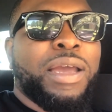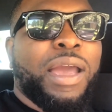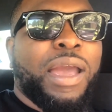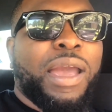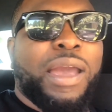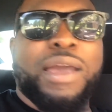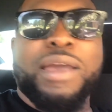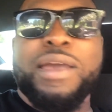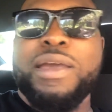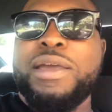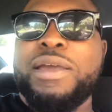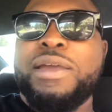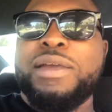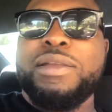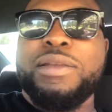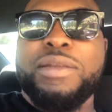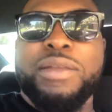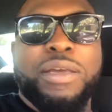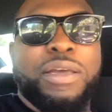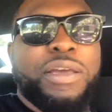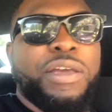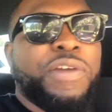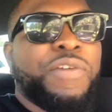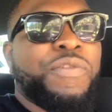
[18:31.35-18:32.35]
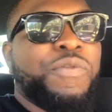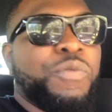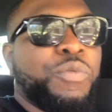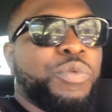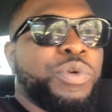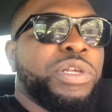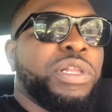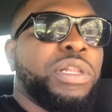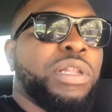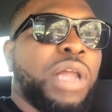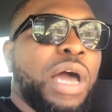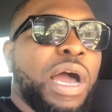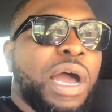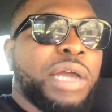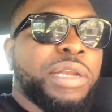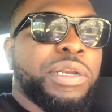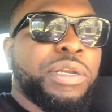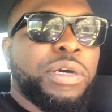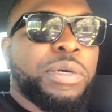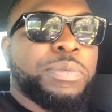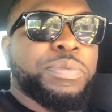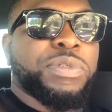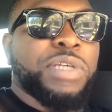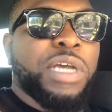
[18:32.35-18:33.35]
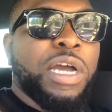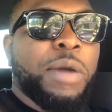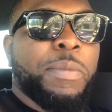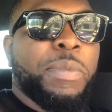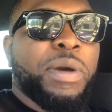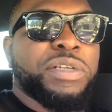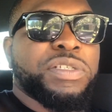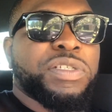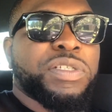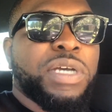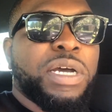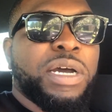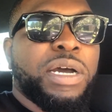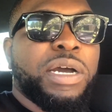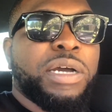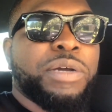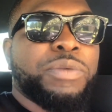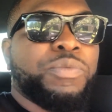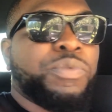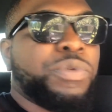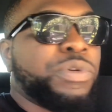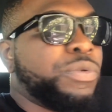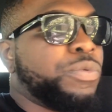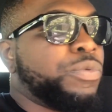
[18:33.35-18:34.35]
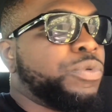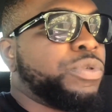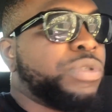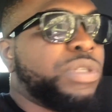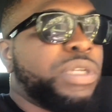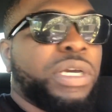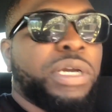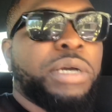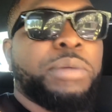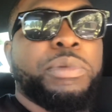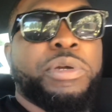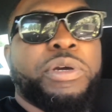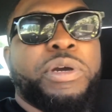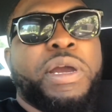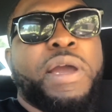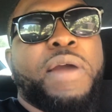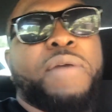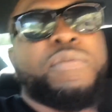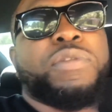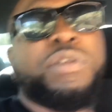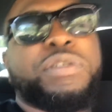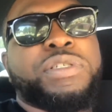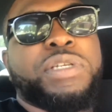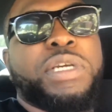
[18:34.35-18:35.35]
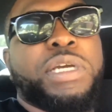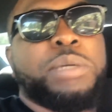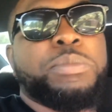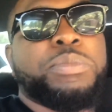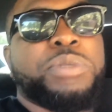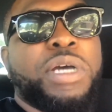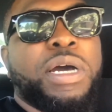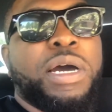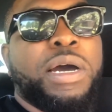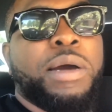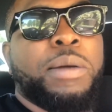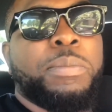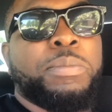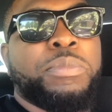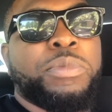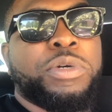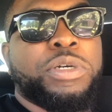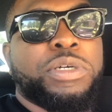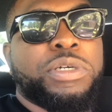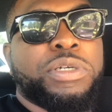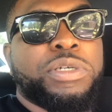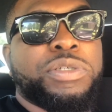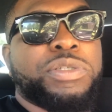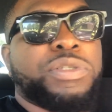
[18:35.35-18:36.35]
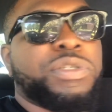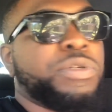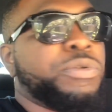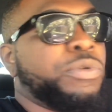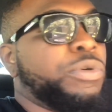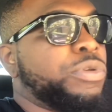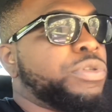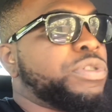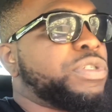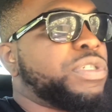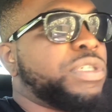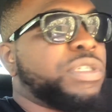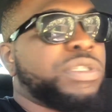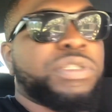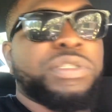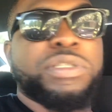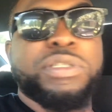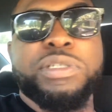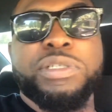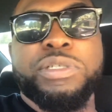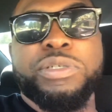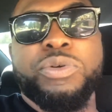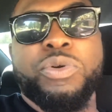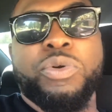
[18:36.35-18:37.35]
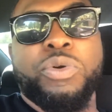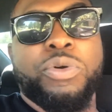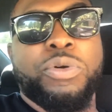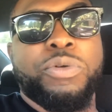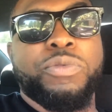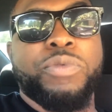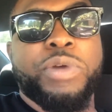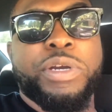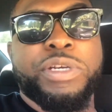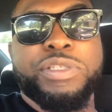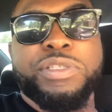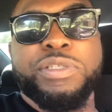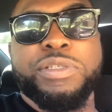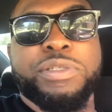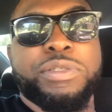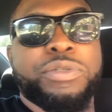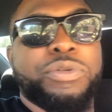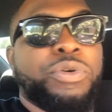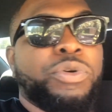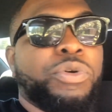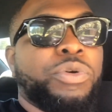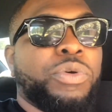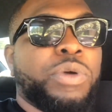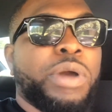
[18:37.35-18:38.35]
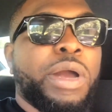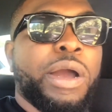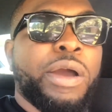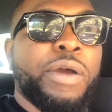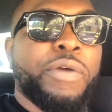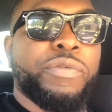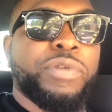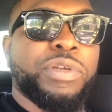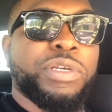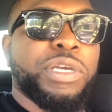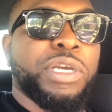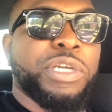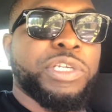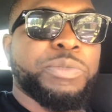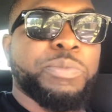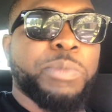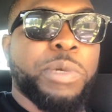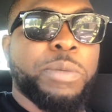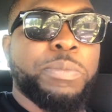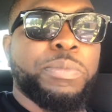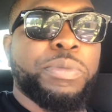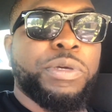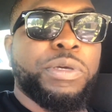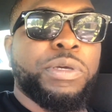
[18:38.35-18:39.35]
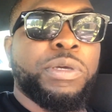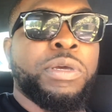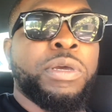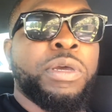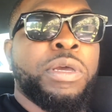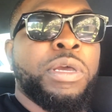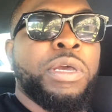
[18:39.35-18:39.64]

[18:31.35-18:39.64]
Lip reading: And if we lined up side by side, we would damn near have the same time, 0 to 60 or racing or however the case may be.